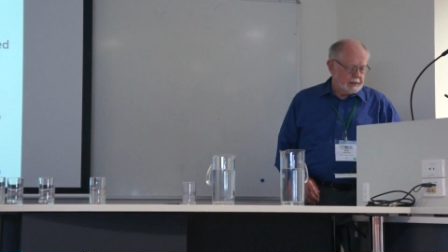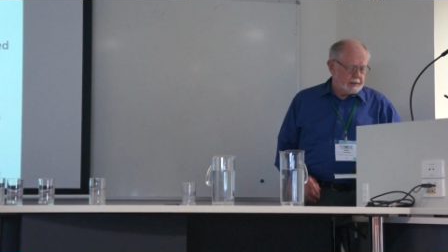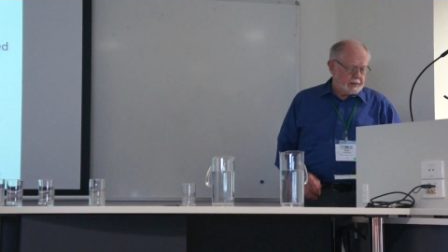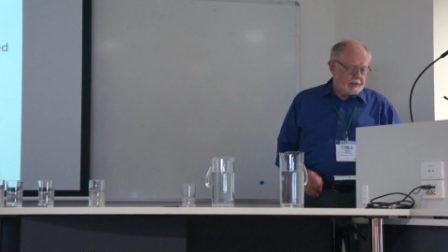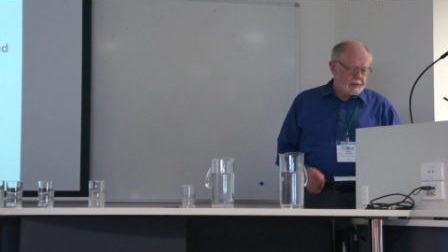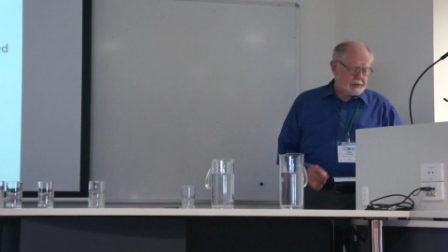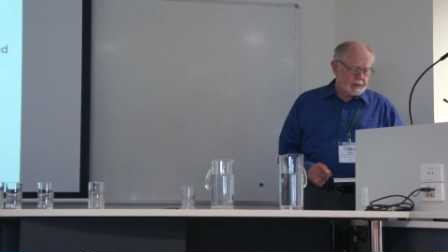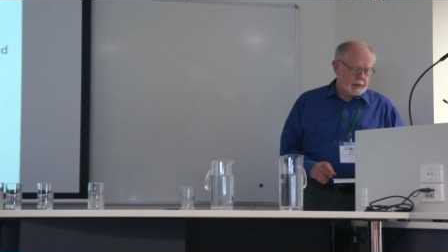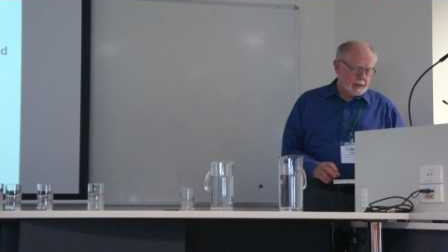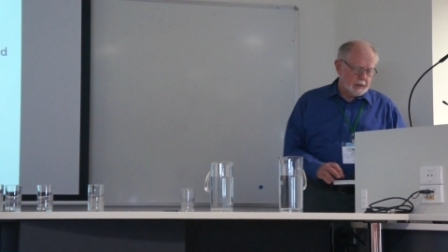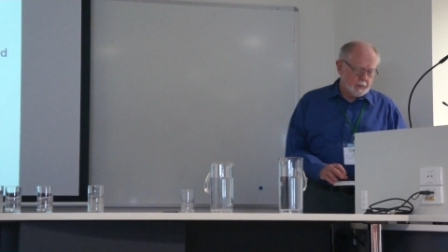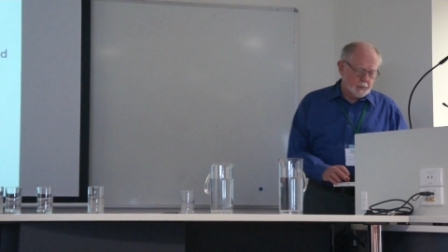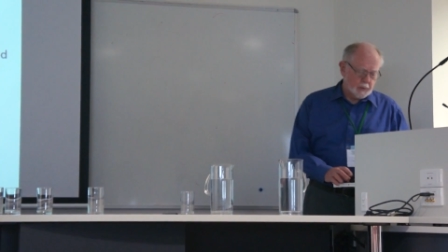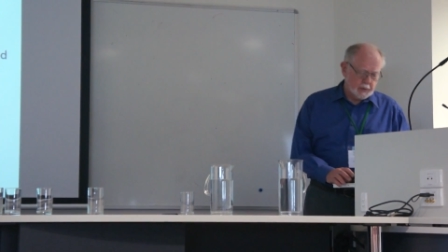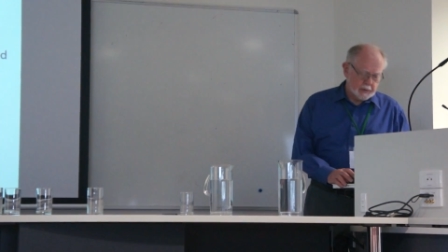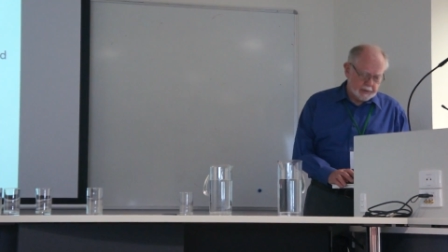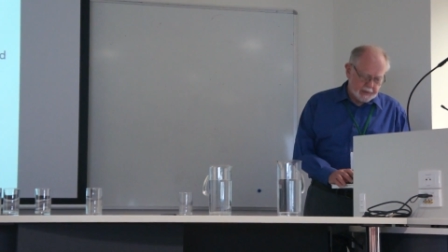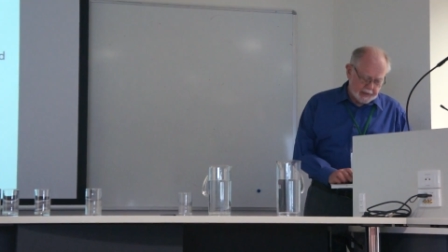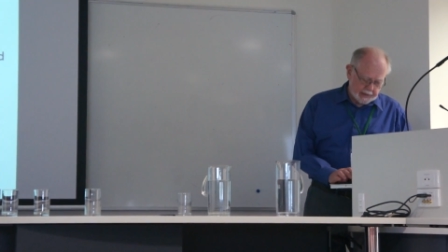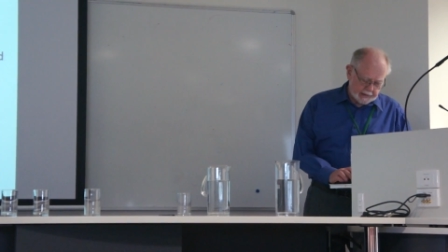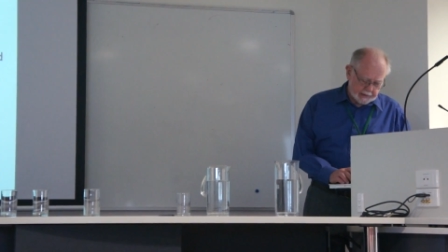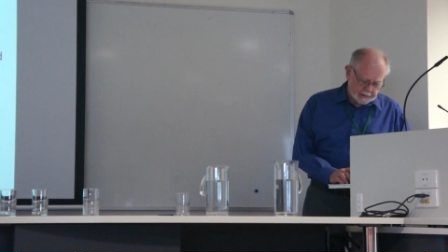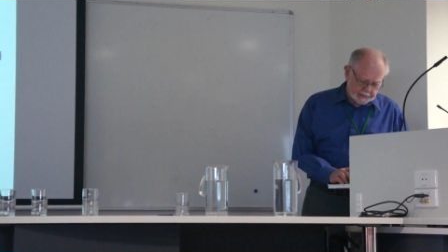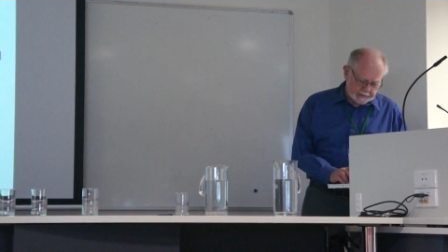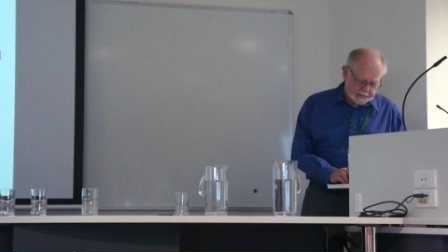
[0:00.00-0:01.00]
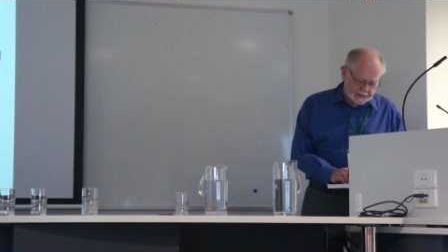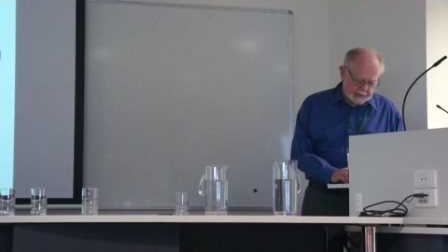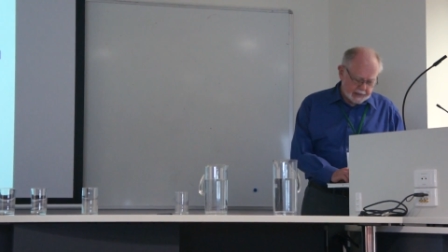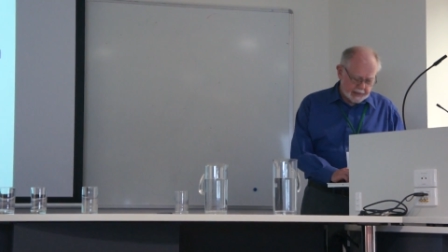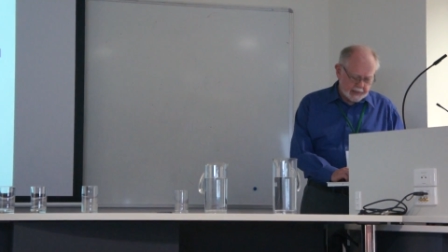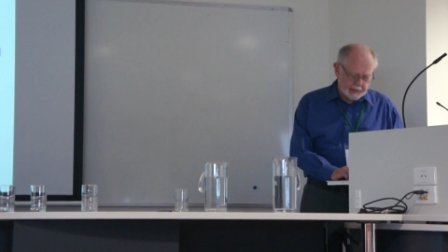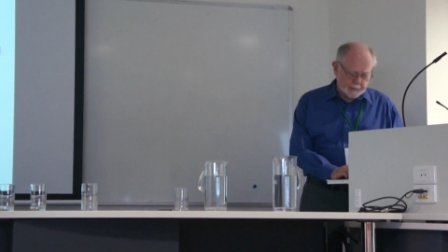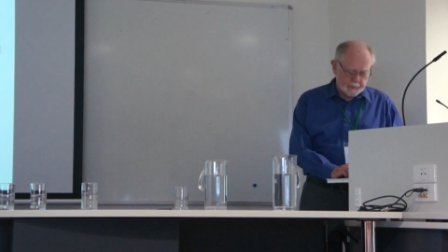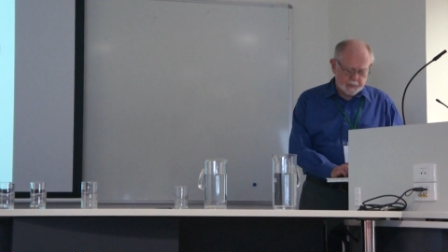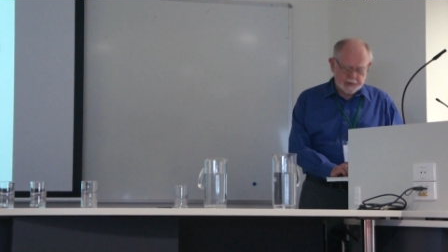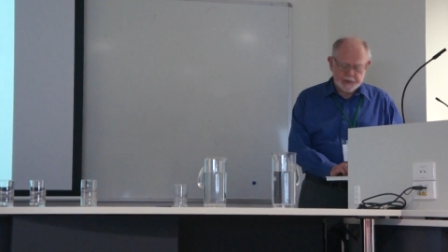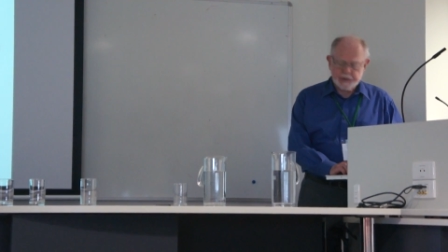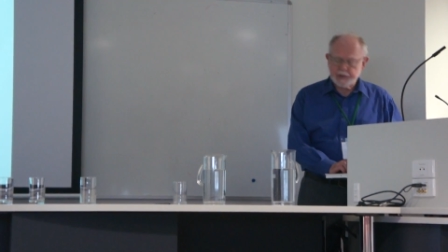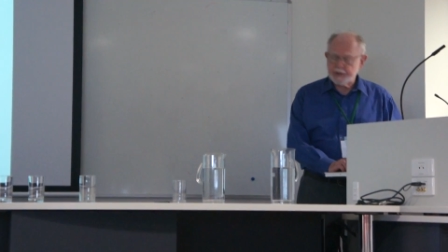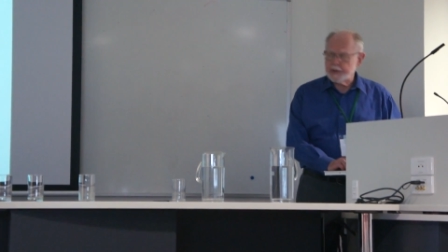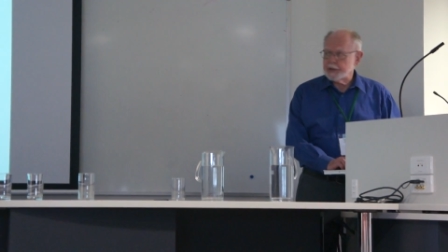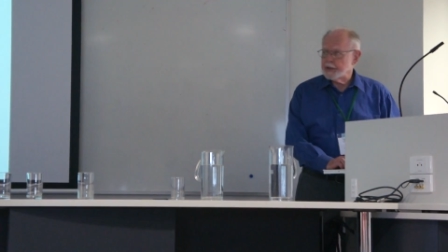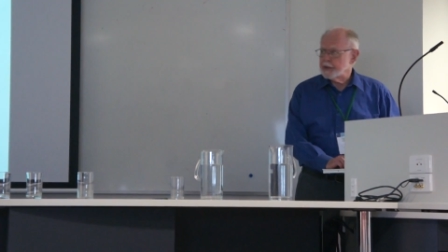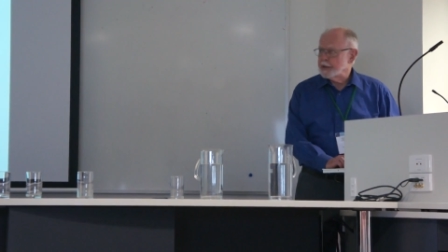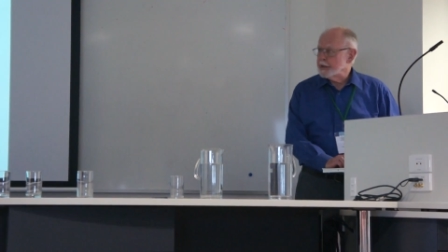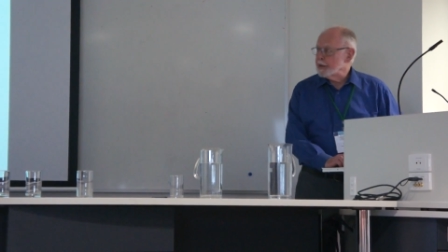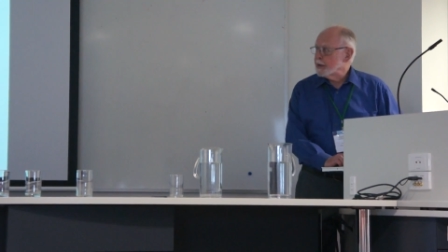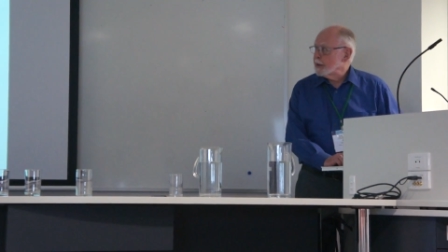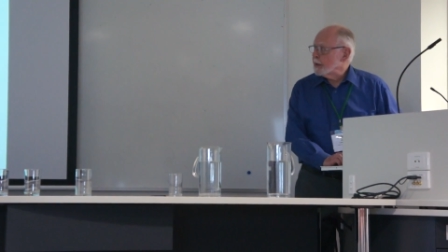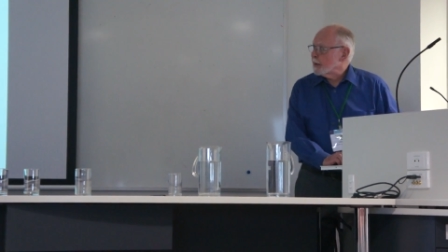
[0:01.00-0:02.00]
So we'll get a time machine
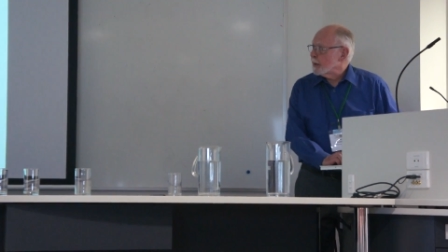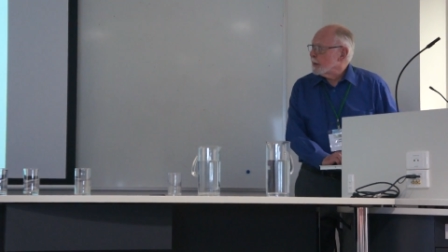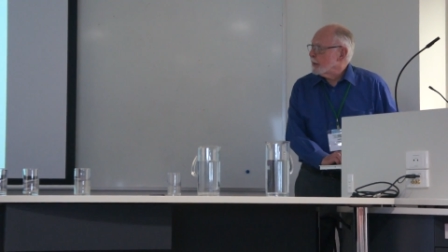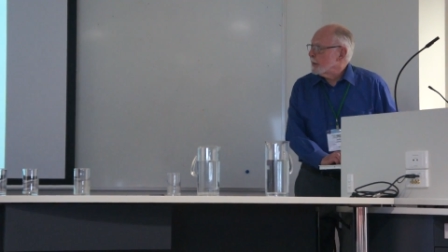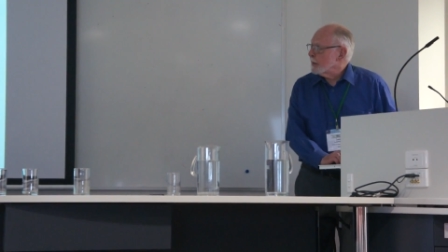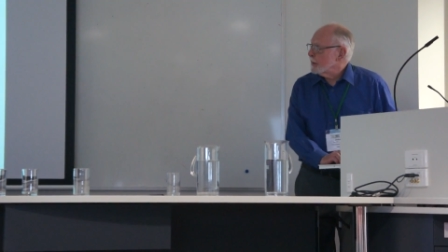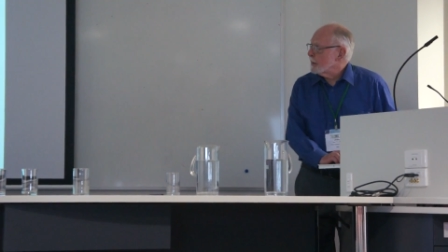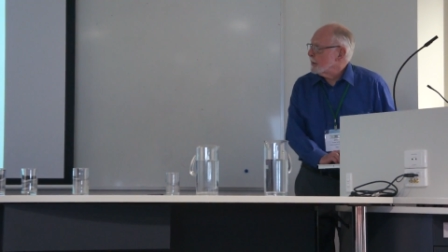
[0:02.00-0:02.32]
here.